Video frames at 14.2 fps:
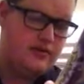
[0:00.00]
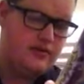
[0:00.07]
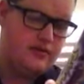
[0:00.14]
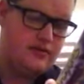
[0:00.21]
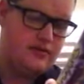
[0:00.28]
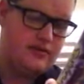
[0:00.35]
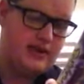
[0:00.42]
if
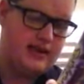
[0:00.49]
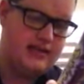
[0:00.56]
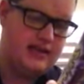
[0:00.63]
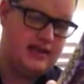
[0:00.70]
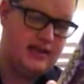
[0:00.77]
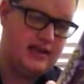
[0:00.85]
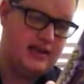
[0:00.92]
you guys
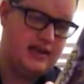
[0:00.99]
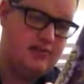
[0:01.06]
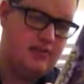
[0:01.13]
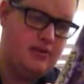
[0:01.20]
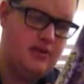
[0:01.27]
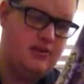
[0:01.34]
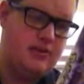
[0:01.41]
out there
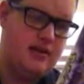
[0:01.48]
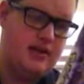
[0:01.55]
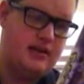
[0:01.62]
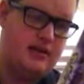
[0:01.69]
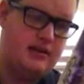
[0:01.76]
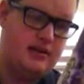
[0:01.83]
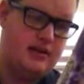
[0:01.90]
hate
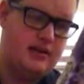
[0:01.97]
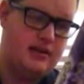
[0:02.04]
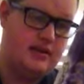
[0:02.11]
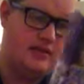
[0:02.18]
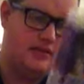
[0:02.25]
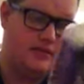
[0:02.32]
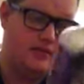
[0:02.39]
Pokemon, then
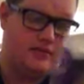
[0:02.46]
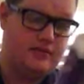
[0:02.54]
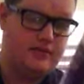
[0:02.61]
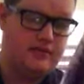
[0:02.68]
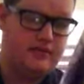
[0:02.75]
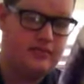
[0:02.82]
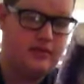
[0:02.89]

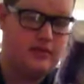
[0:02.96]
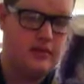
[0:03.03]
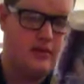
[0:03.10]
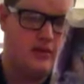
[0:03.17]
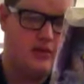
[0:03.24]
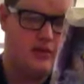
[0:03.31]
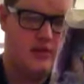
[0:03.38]

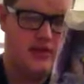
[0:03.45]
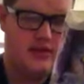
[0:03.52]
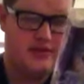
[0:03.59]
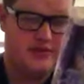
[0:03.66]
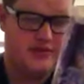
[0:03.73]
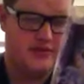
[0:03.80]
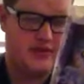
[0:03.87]
I hope you
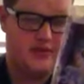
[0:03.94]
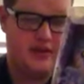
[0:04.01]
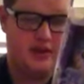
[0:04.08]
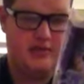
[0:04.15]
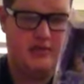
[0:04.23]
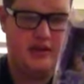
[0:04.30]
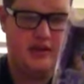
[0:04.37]
guys respect
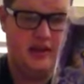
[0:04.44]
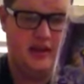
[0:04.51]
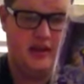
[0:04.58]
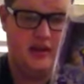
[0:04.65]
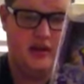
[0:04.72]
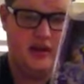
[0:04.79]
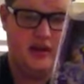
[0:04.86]
my opinion.